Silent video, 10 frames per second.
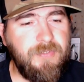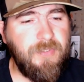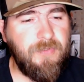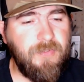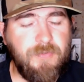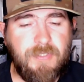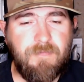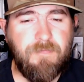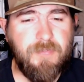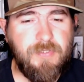of the thirteen
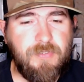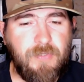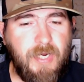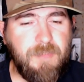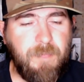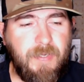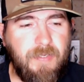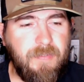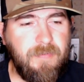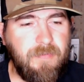Fish and Trash Panda.